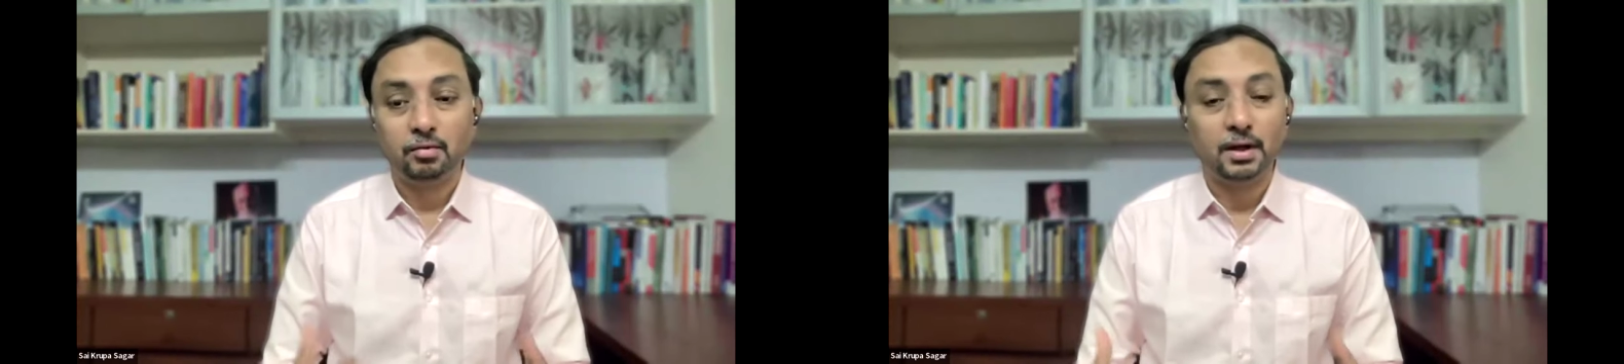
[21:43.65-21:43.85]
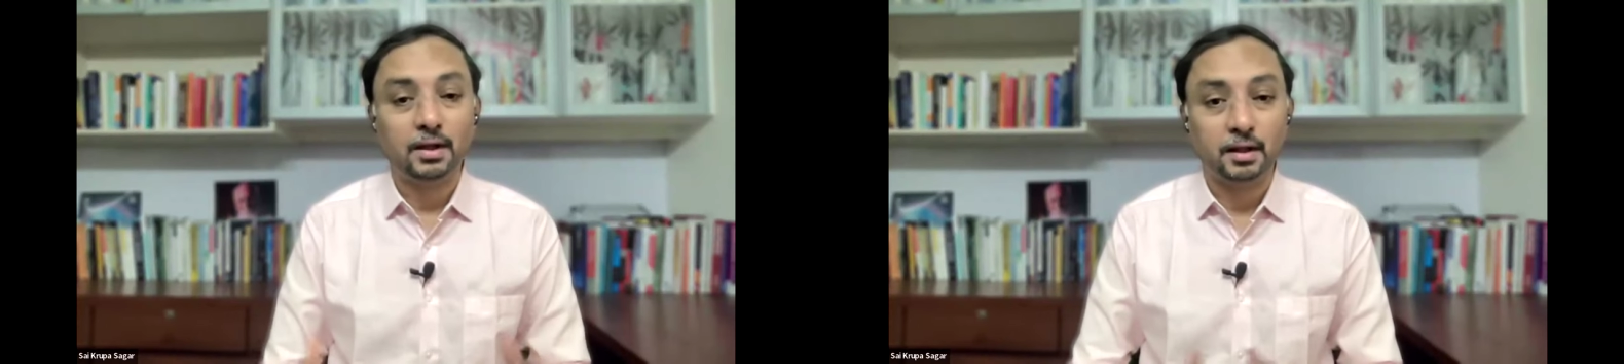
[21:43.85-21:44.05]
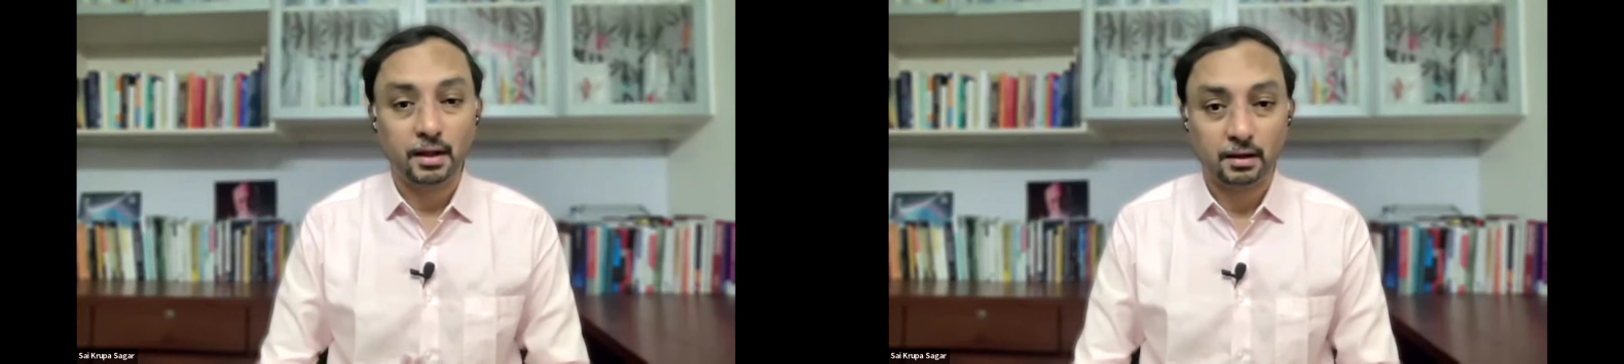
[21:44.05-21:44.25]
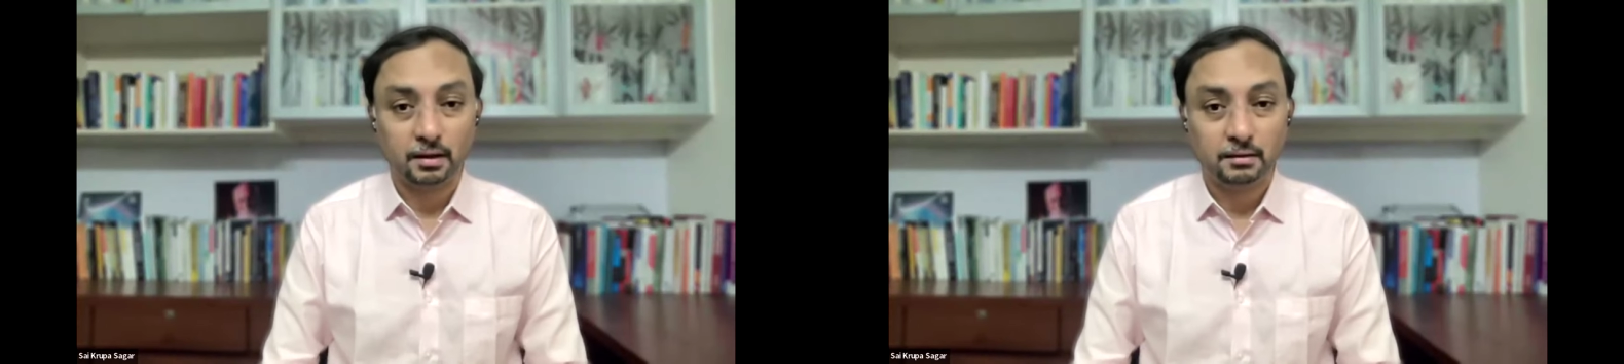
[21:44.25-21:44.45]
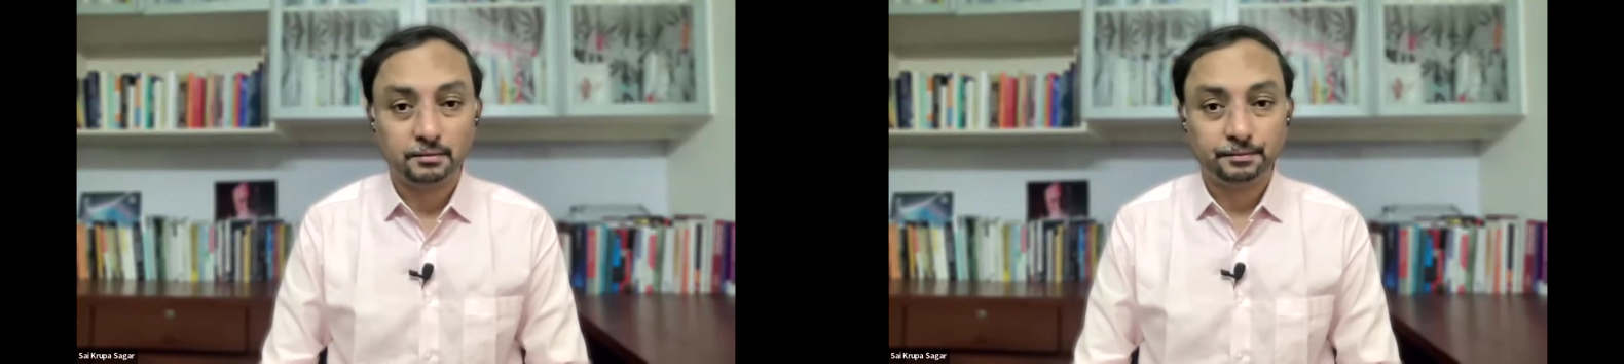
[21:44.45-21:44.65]
feeling
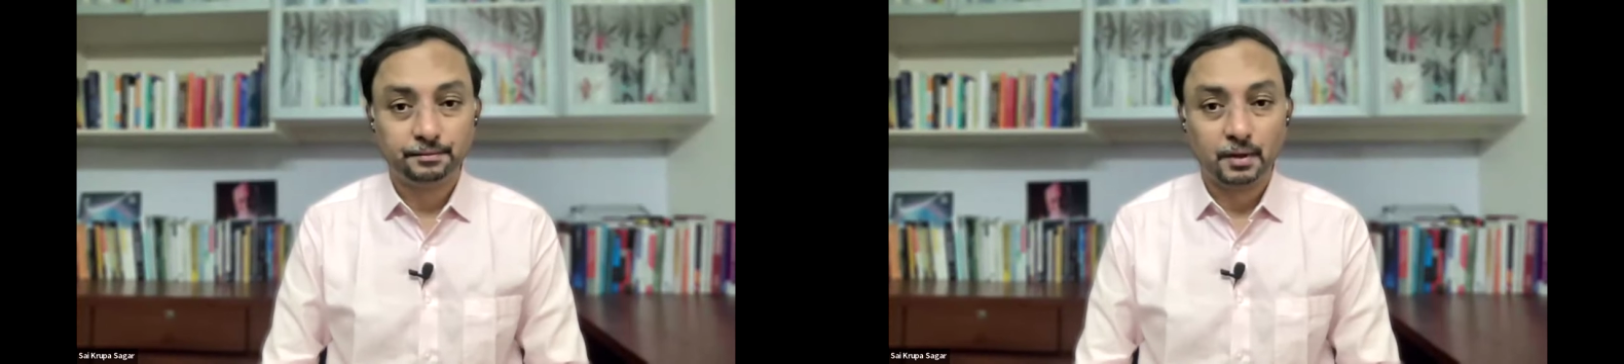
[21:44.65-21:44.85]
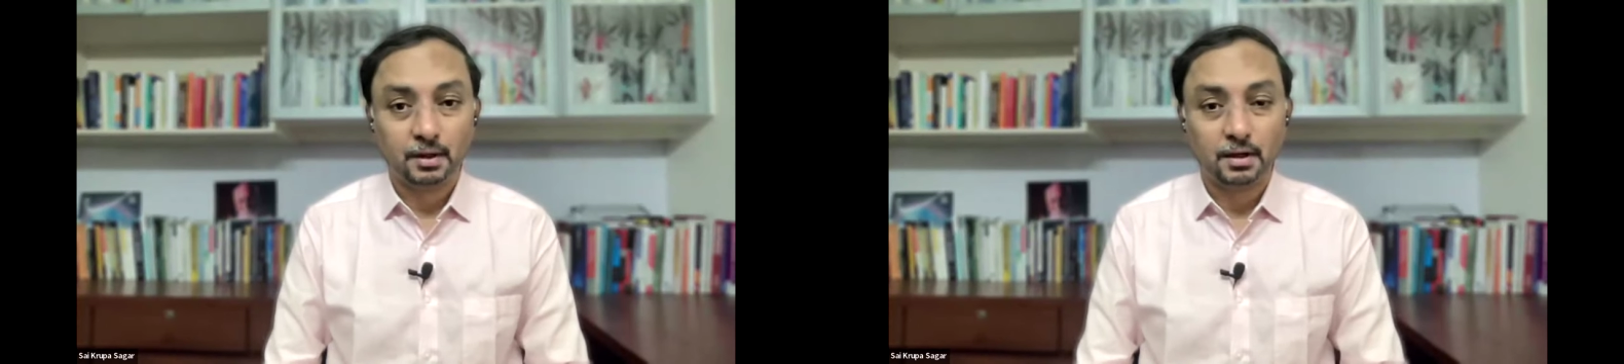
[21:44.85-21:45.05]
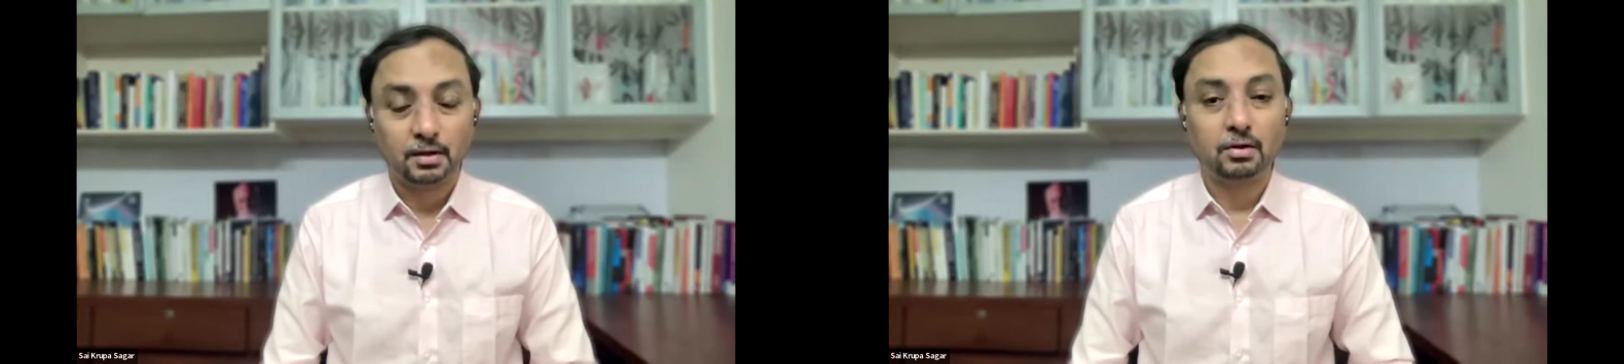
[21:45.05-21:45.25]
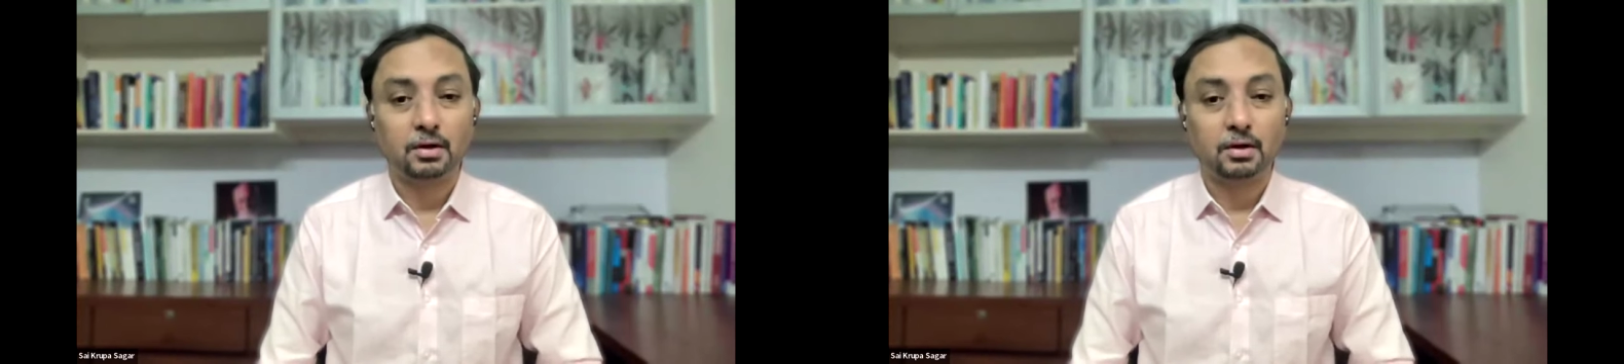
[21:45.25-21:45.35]
sick, right?